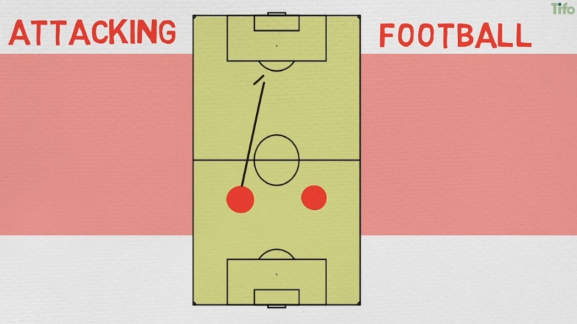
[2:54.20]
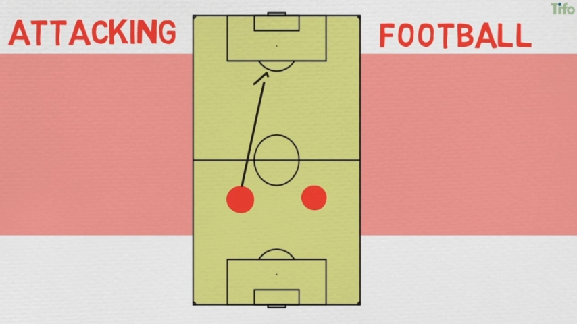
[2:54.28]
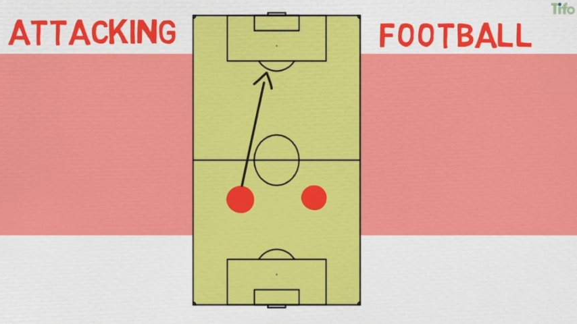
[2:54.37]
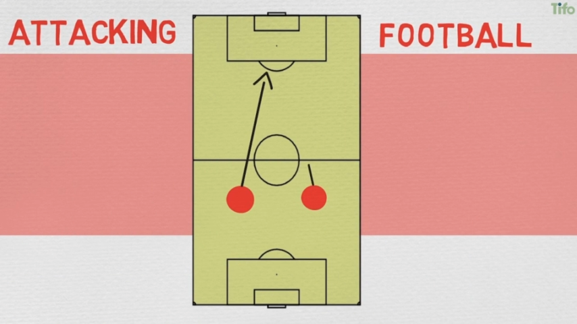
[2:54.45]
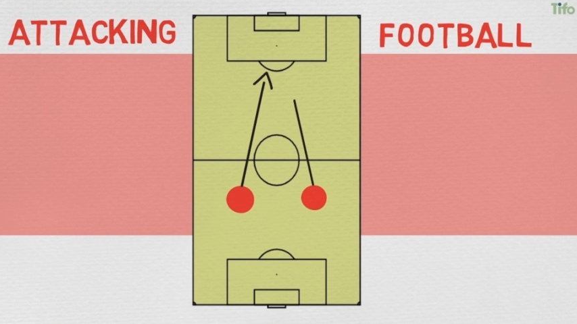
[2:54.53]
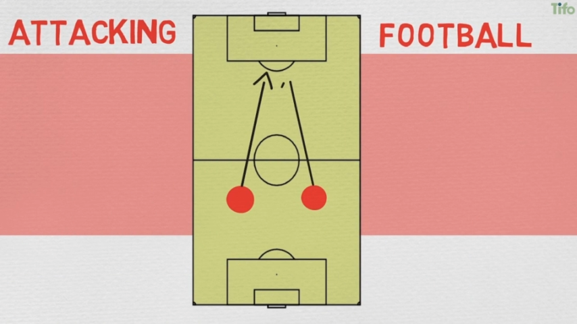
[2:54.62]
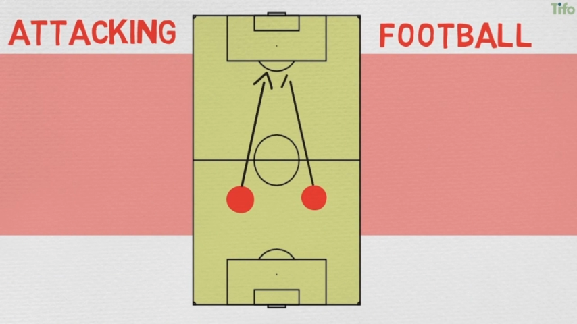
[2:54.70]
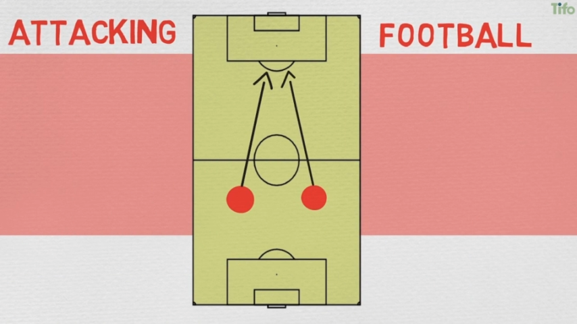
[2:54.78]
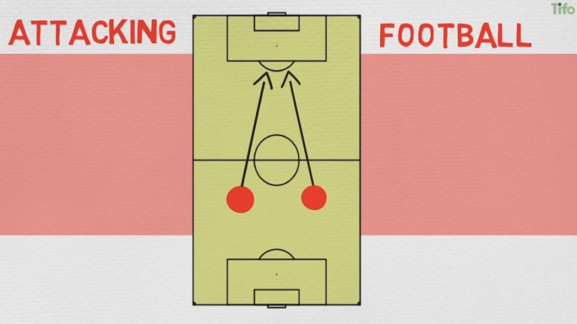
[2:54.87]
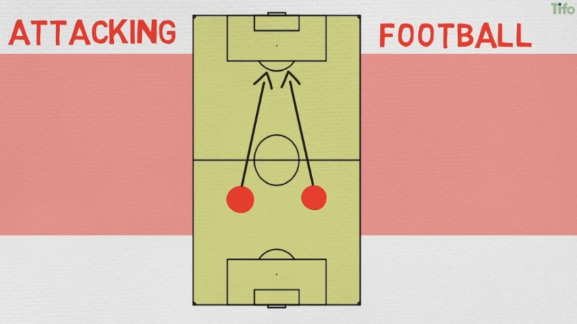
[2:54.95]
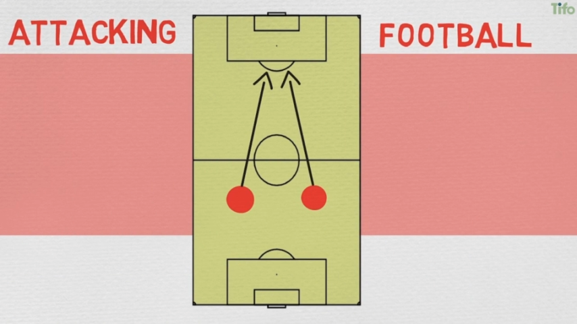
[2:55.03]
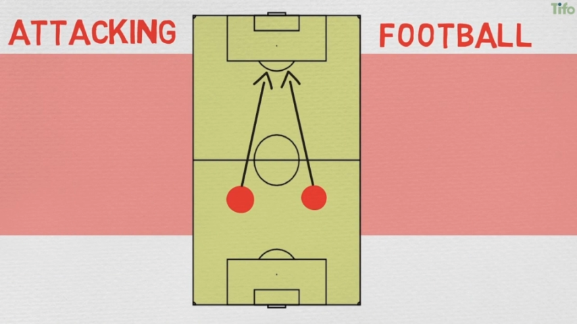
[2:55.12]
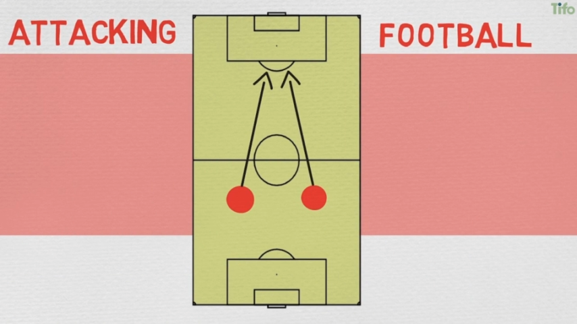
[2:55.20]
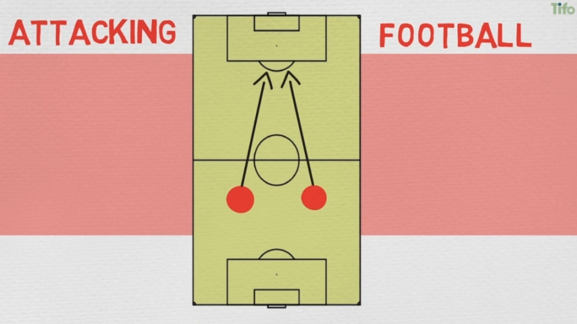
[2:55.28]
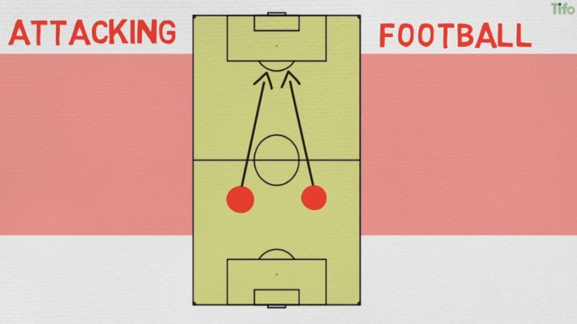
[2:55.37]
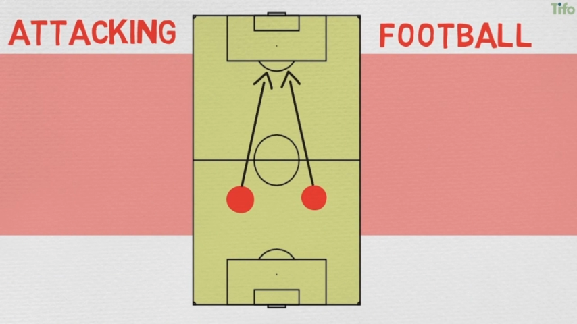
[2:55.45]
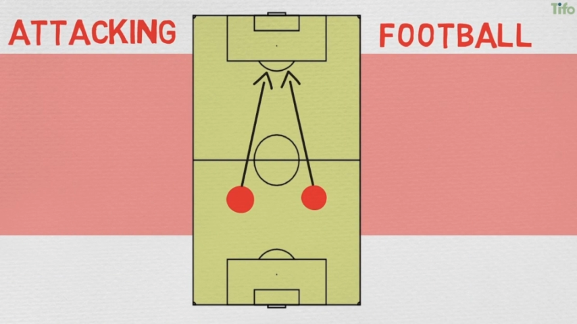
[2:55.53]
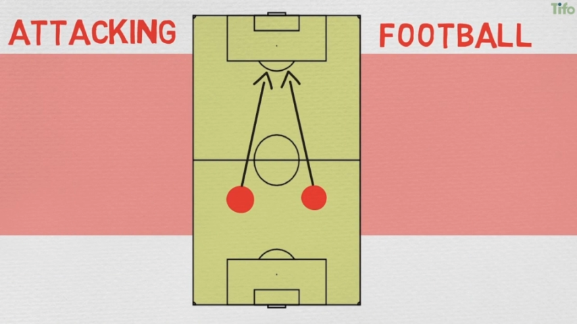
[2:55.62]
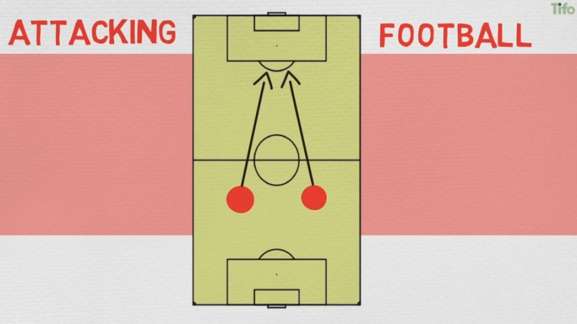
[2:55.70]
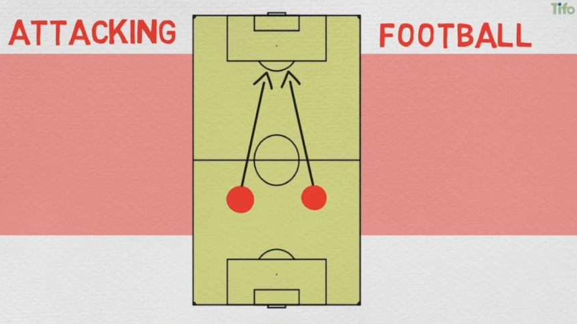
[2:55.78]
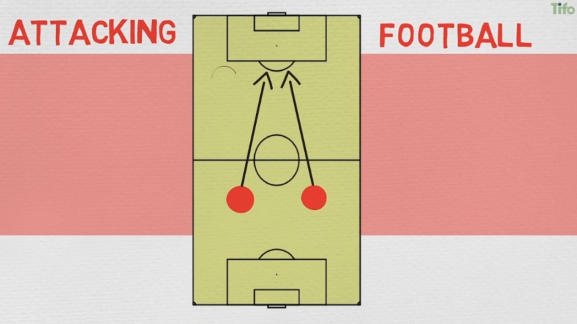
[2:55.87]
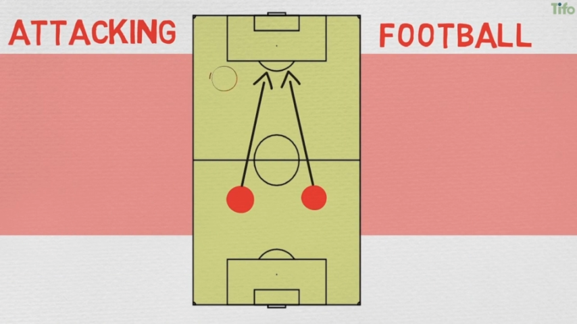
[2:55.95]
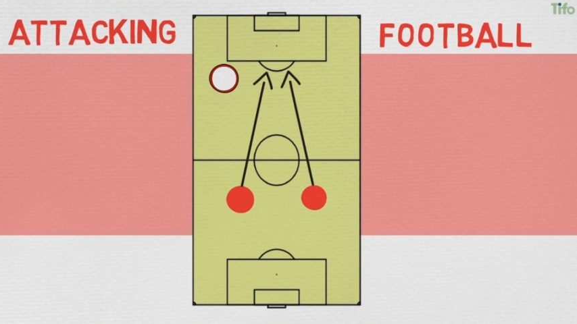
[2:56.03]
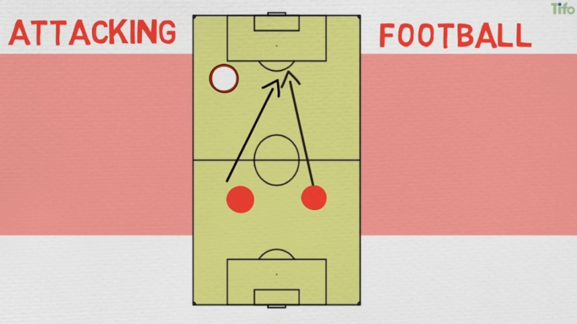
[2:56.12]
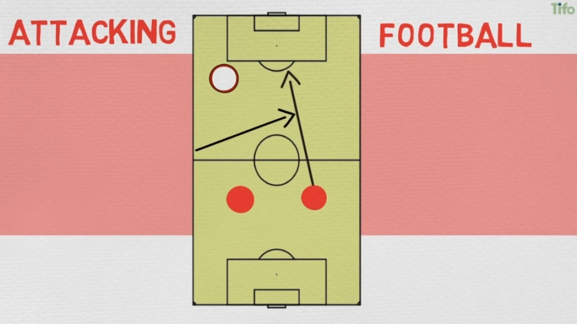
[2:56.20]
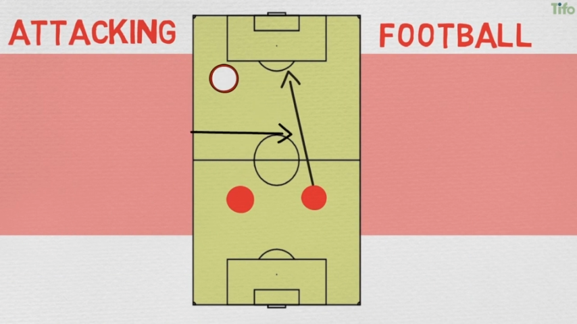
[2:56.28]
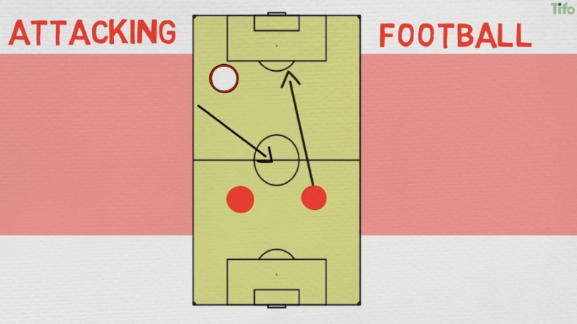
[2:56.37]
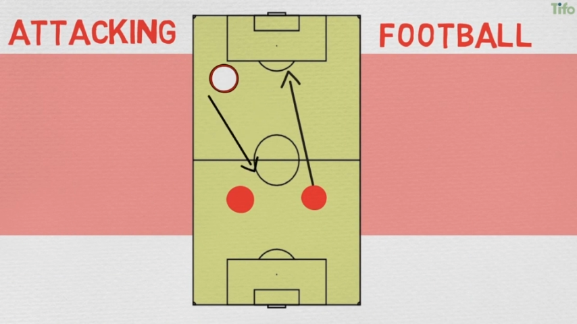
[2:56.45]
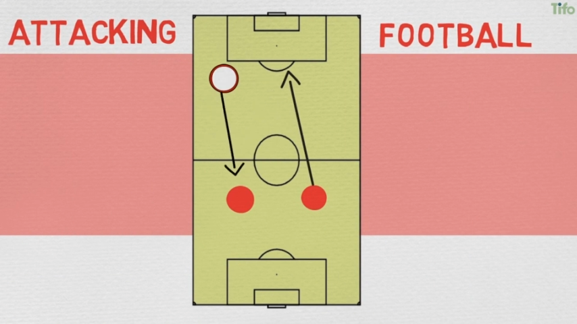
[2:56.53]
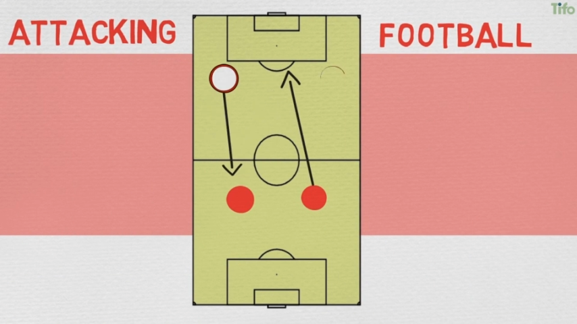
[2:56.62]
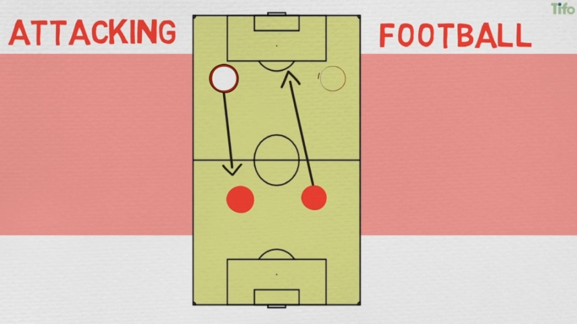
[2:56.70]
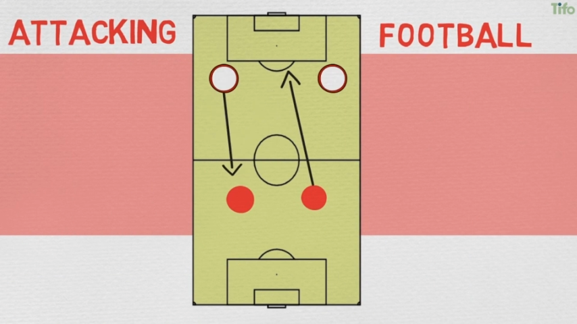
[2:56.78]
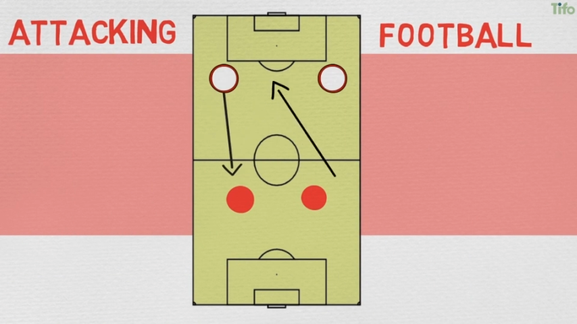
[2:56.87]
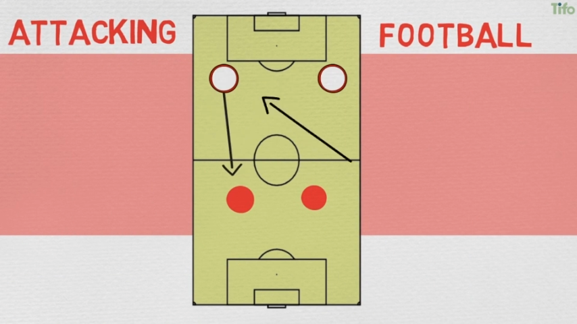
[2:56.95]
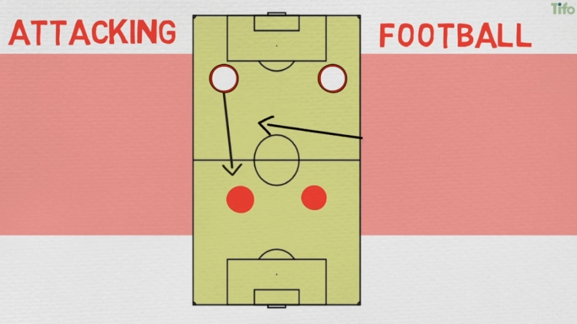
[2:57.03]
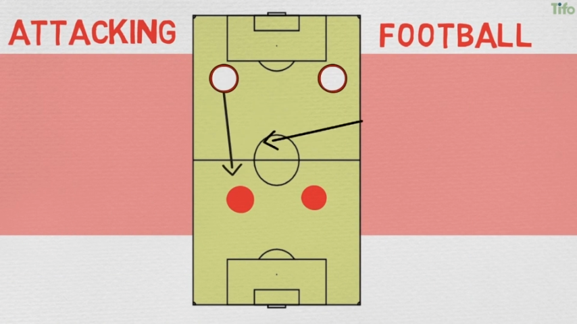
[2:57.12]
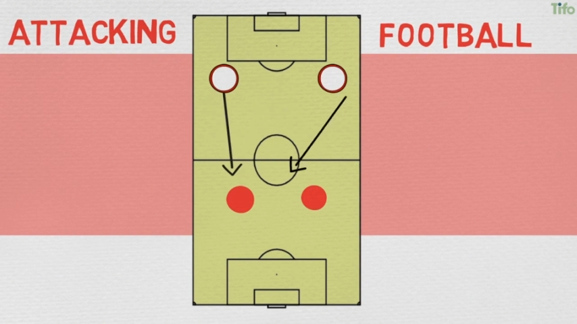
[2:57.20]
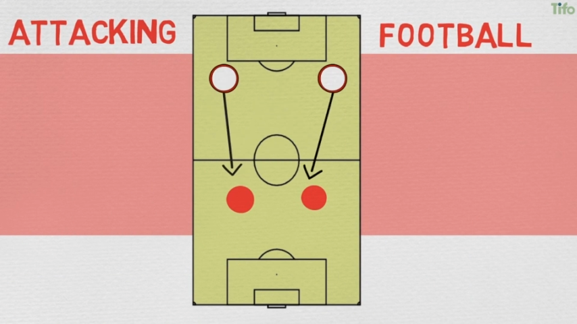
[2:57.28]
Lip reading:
No face is visible, so there are no lips to read.